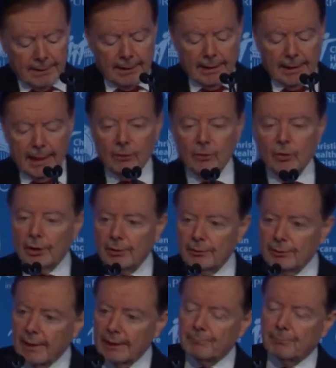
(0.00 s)
Now
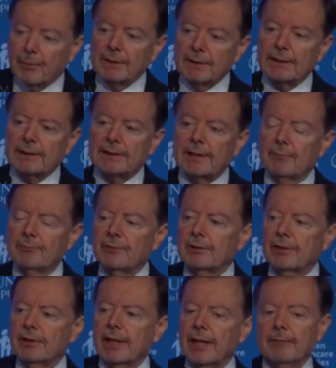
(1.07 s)
look, that brings us up to
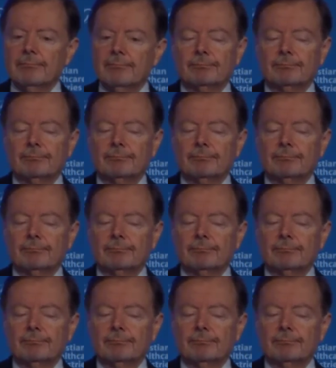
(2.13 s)
today.